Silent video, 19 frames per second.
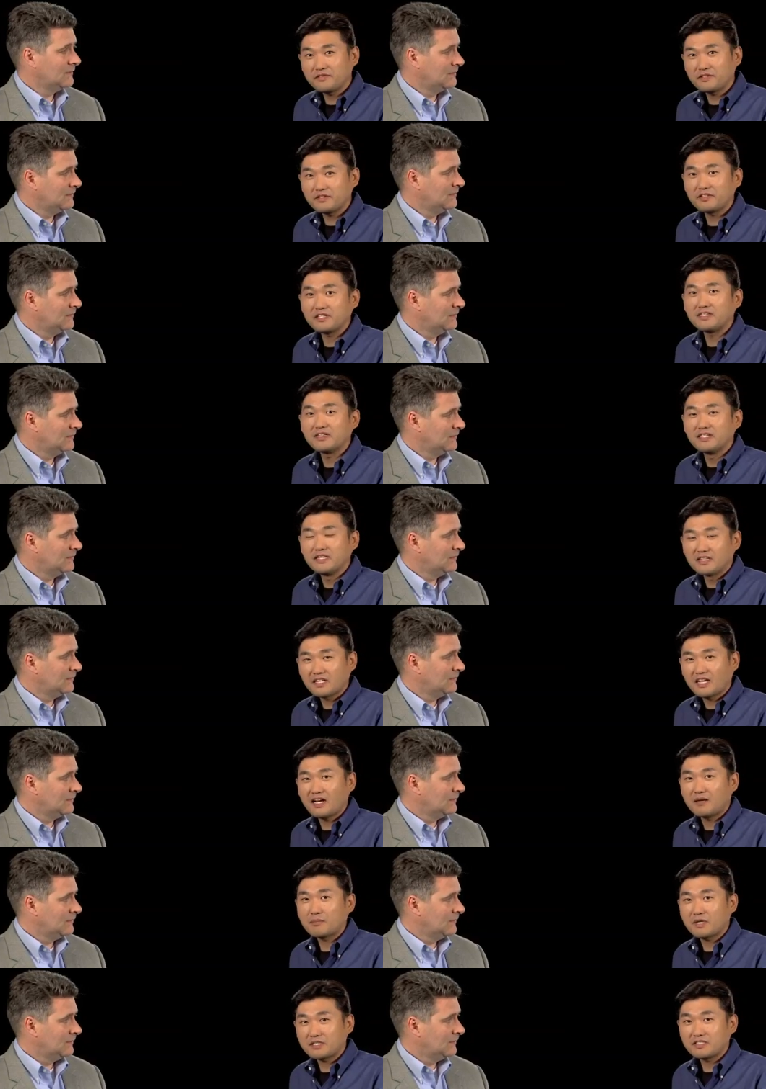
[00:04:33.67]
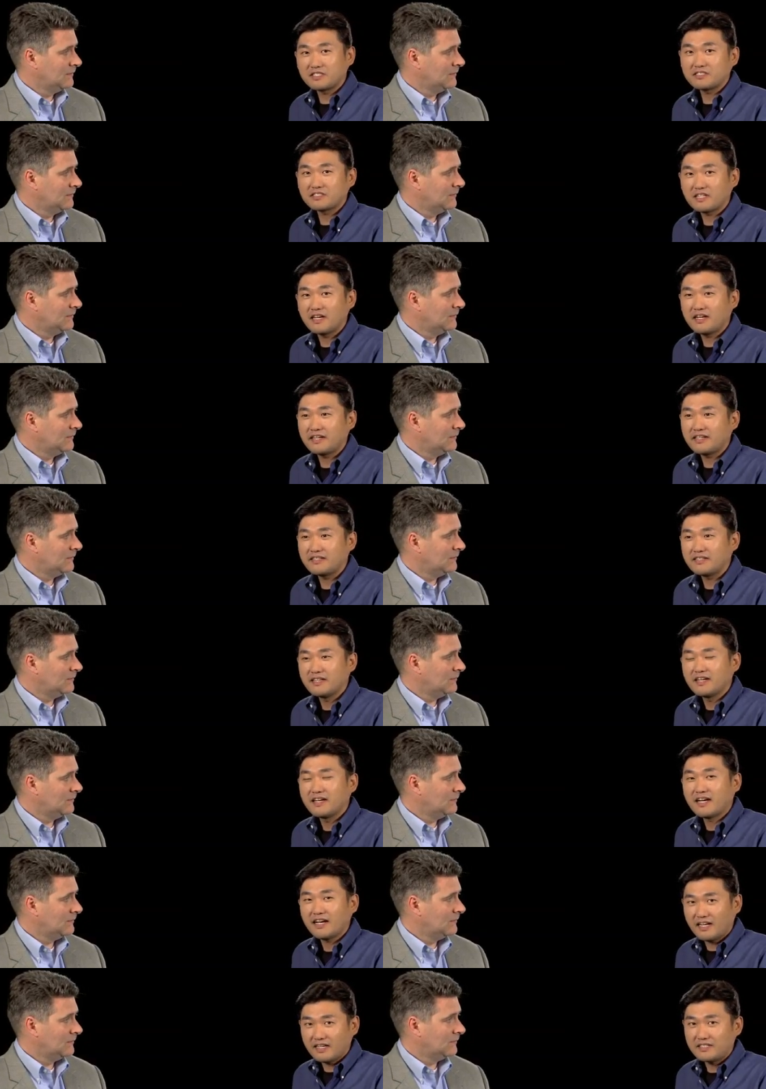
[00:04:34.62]
Speaker 1: very compact design,
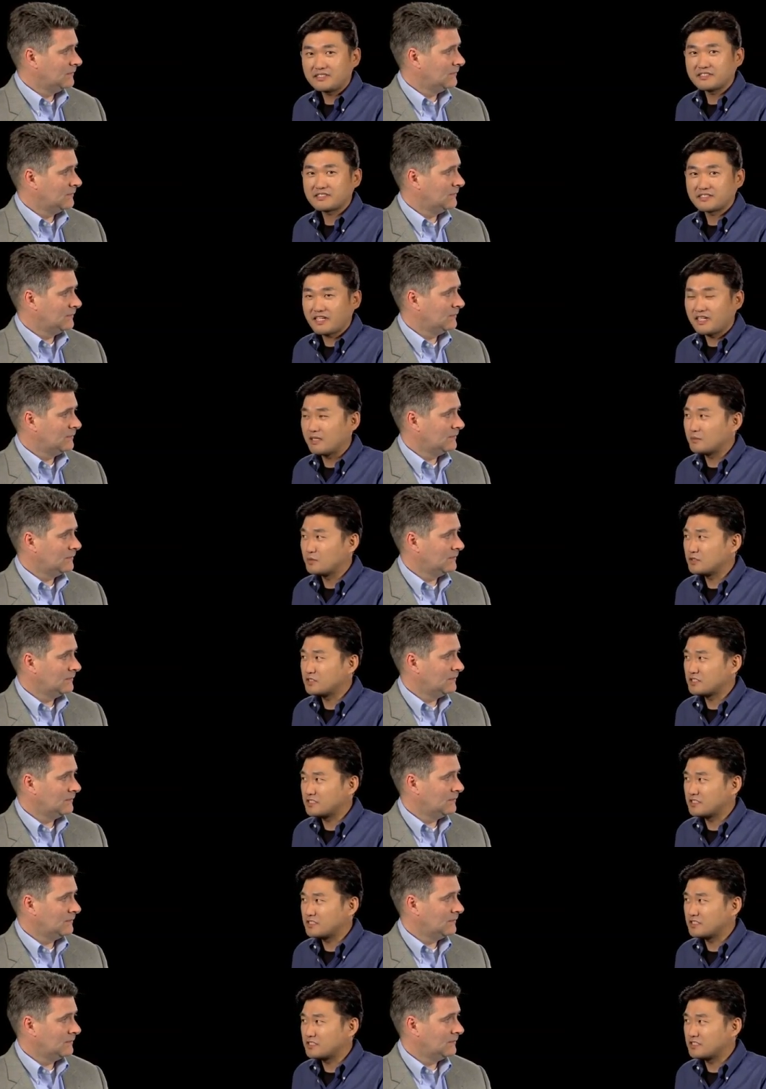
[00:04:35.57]
highly scalable